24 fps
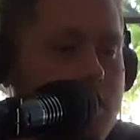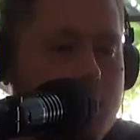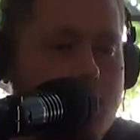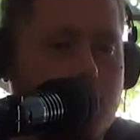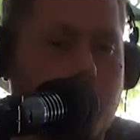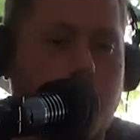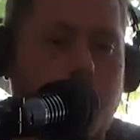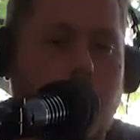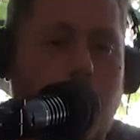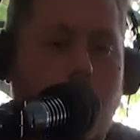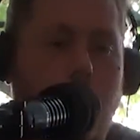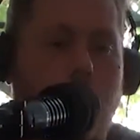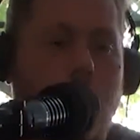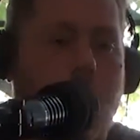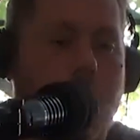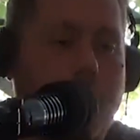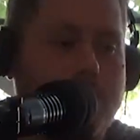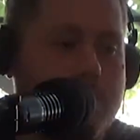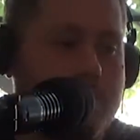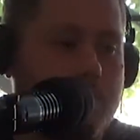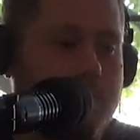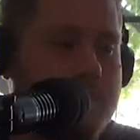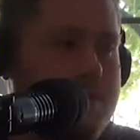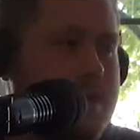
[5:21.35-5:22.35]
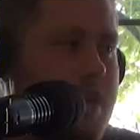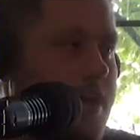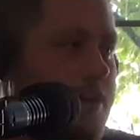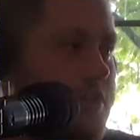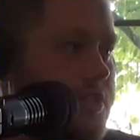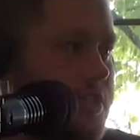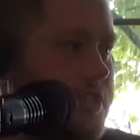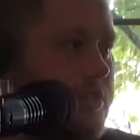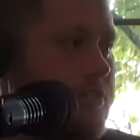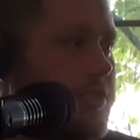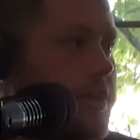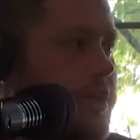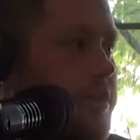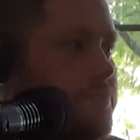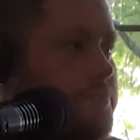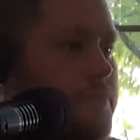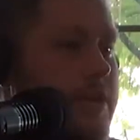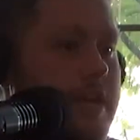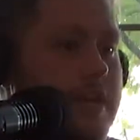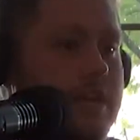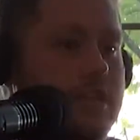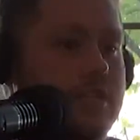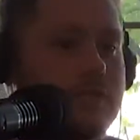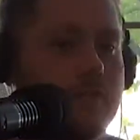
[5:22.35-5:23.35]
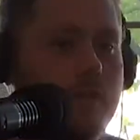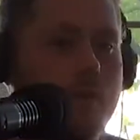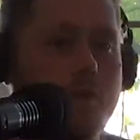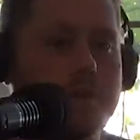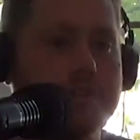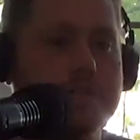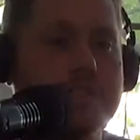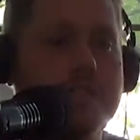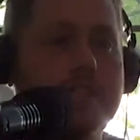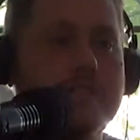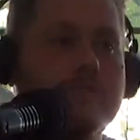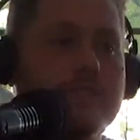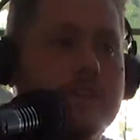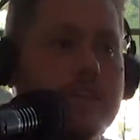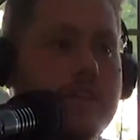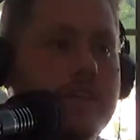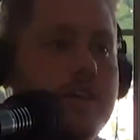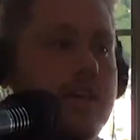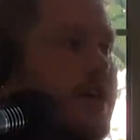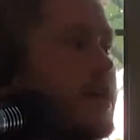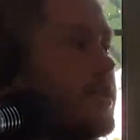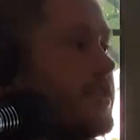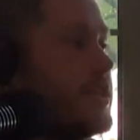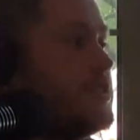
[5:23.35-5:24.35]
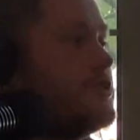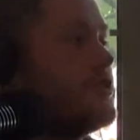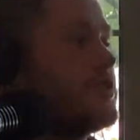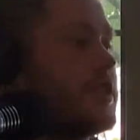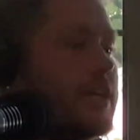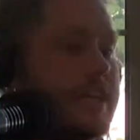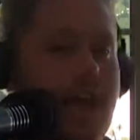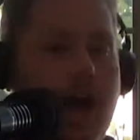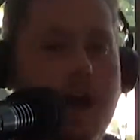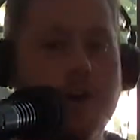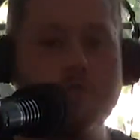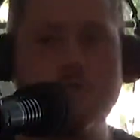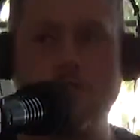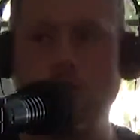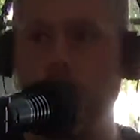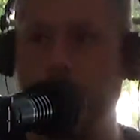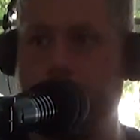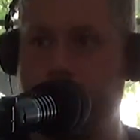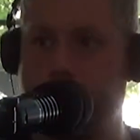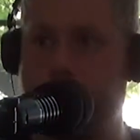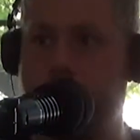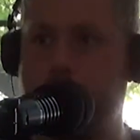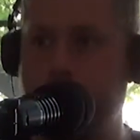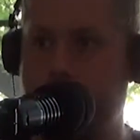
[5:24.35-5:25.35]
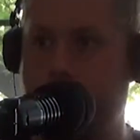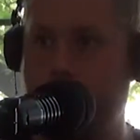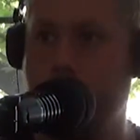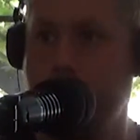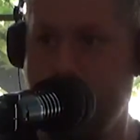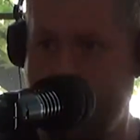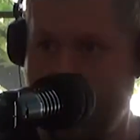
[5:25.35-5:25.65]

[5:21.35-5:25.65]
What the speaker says: You go rob someone's house and you get a PS4 TV. They took the couch cover too,